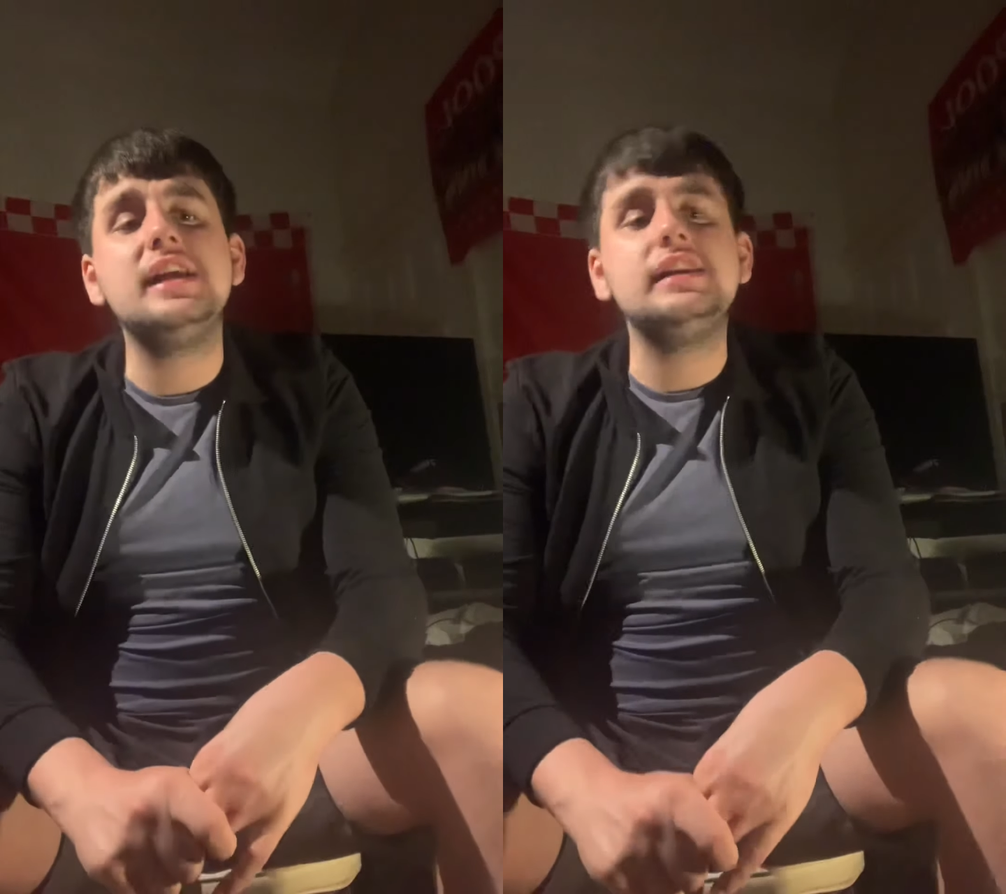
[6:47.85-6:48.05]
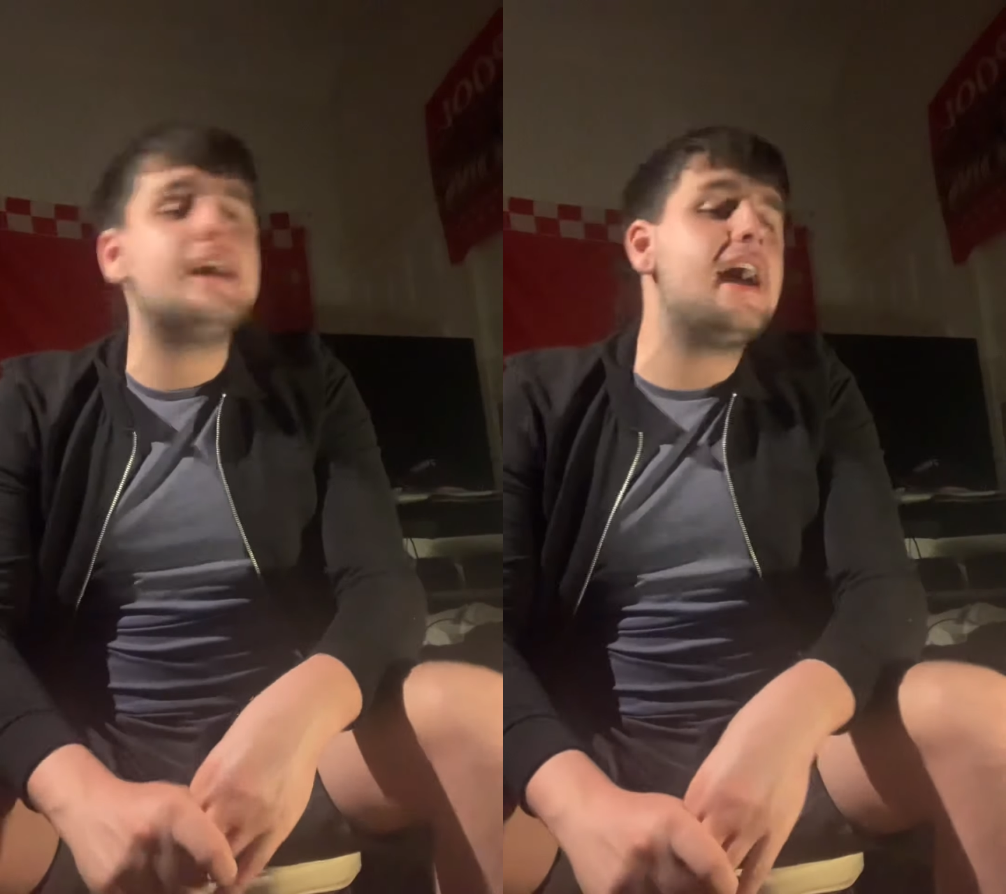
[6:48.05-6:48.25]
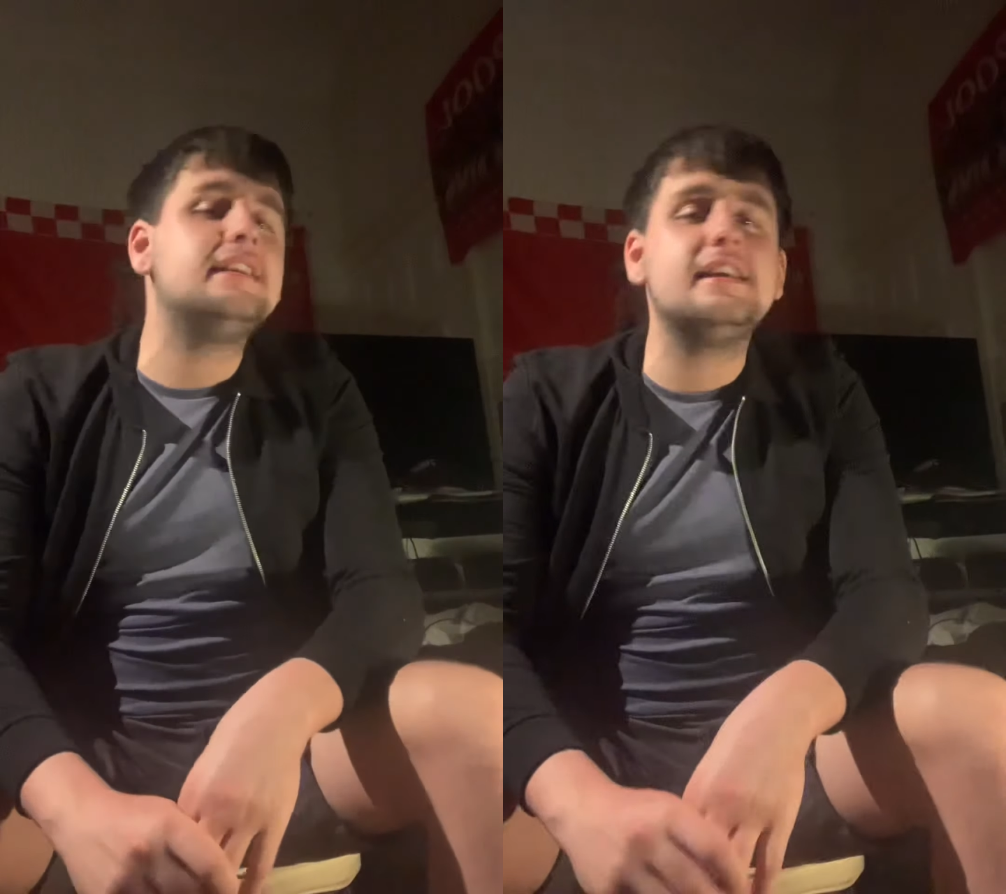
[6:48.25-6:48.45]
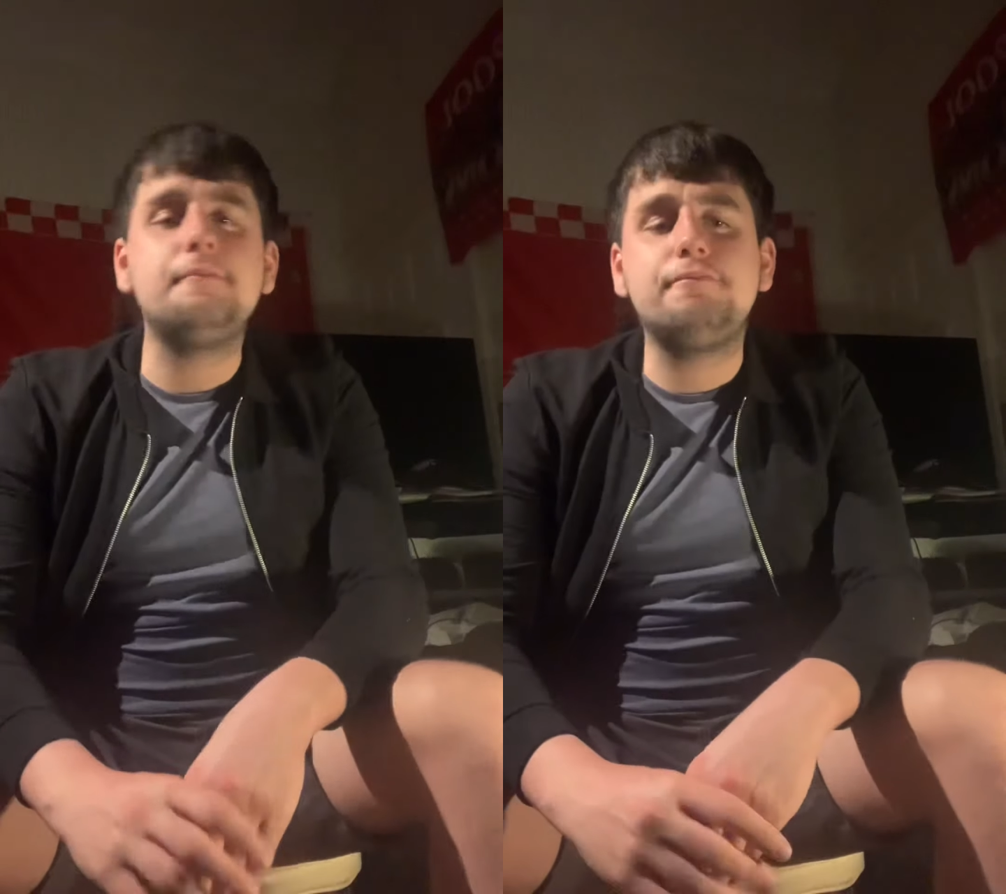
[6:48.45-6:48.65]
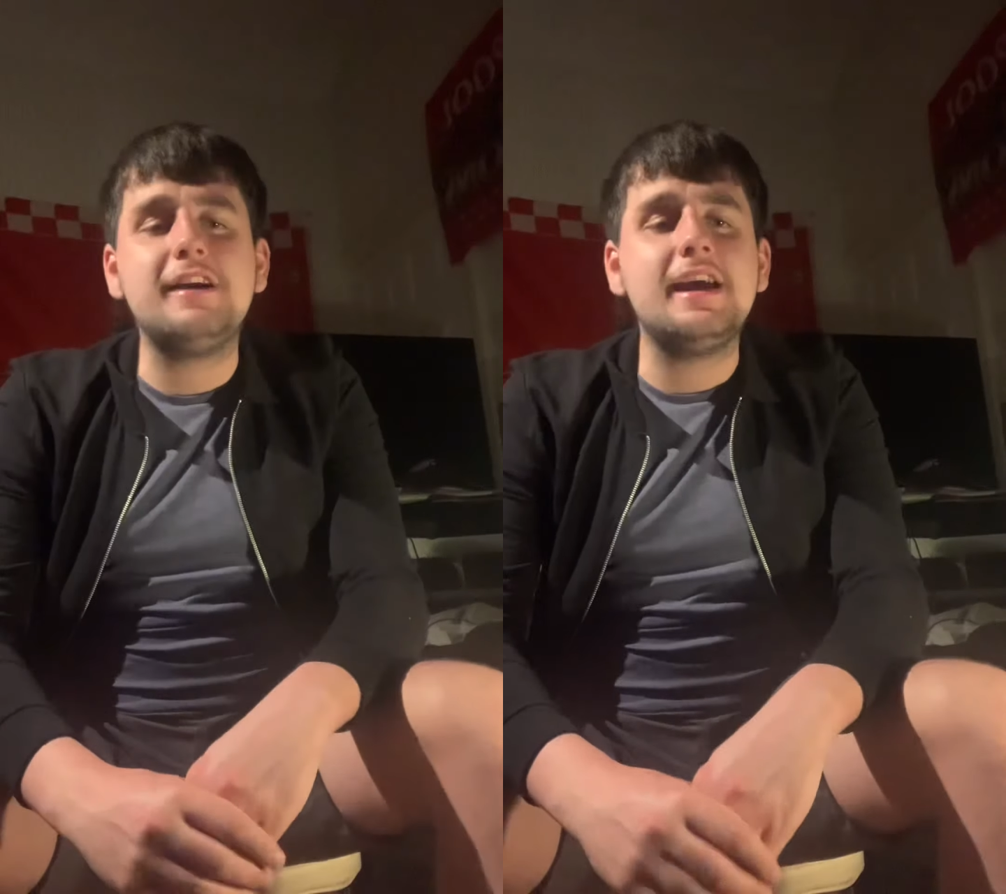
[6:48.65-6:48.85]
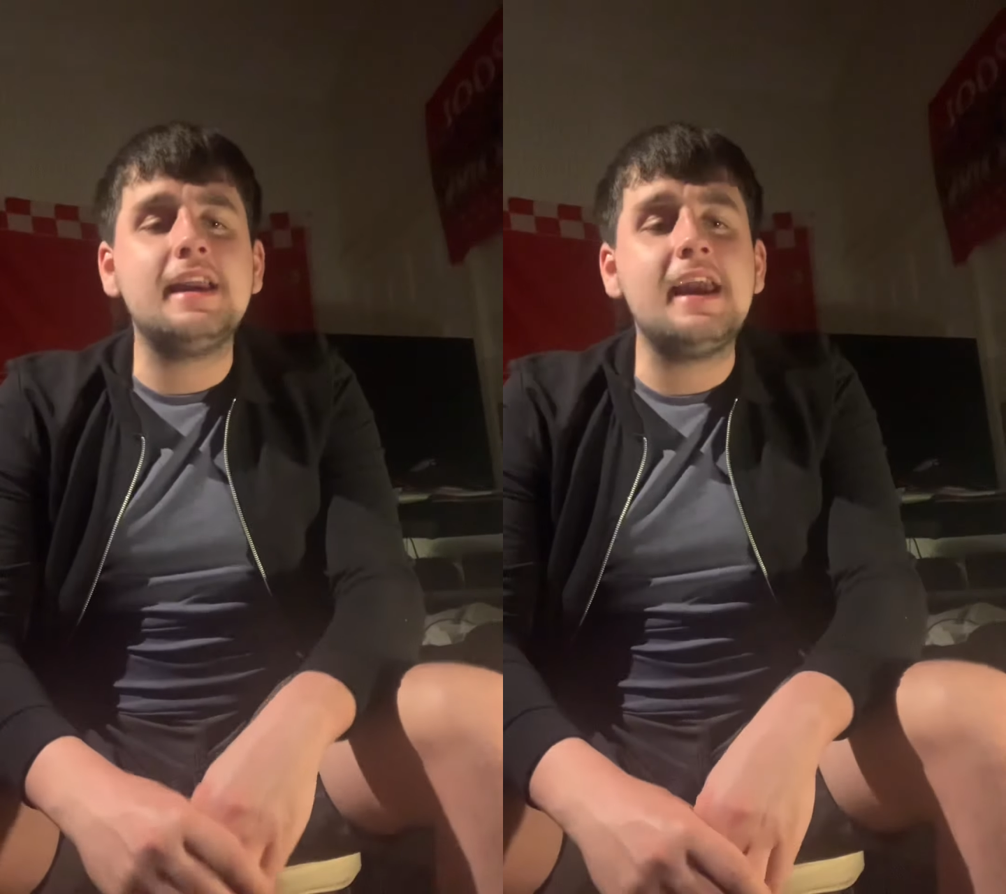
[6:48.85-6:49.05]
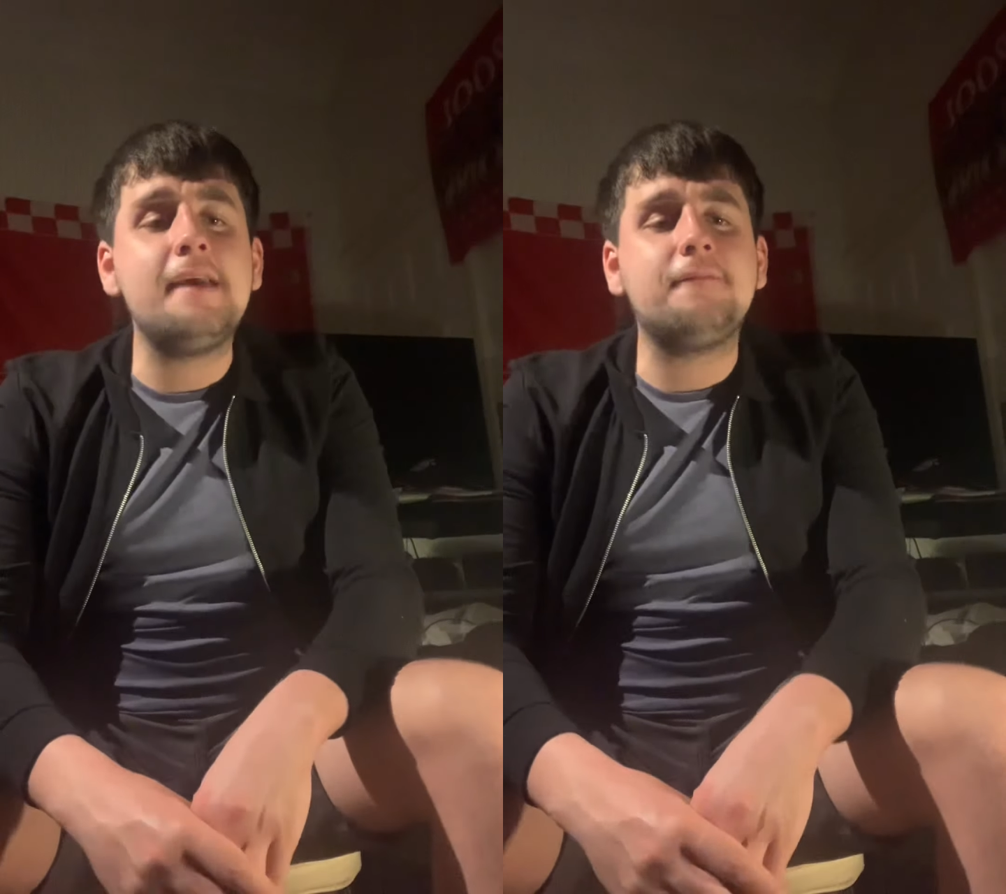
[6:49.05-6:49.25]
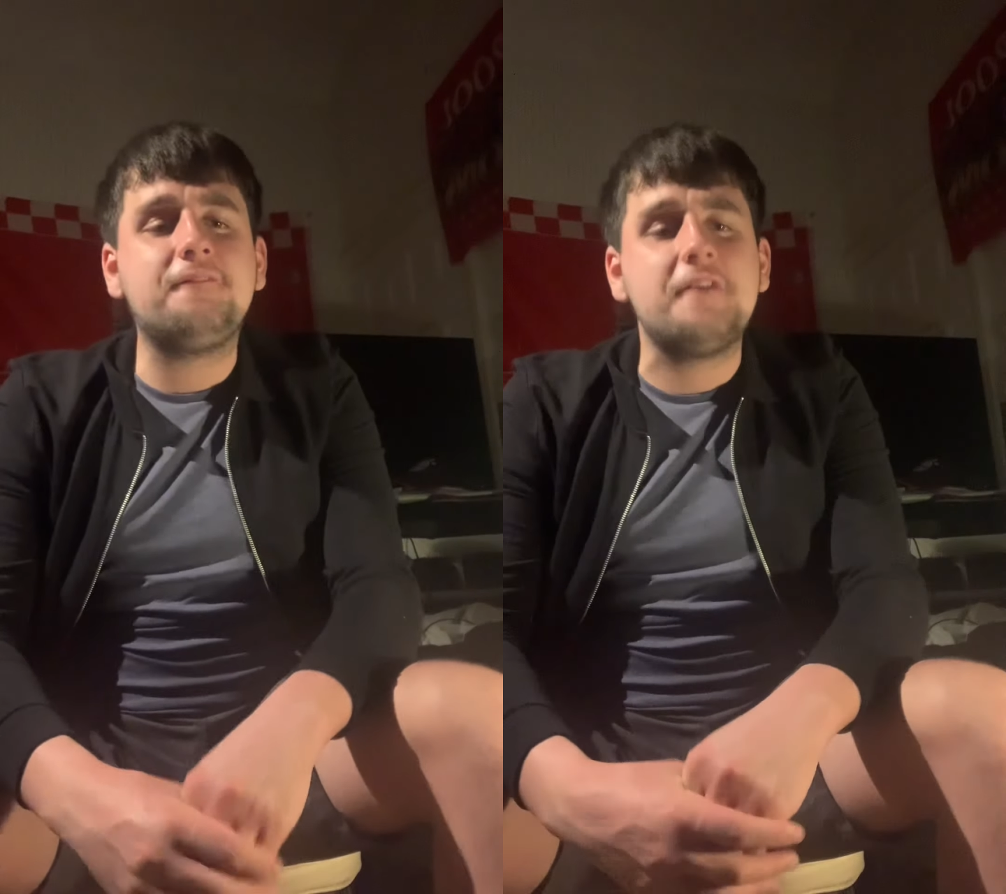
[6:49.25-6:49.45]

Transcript: and does a pretty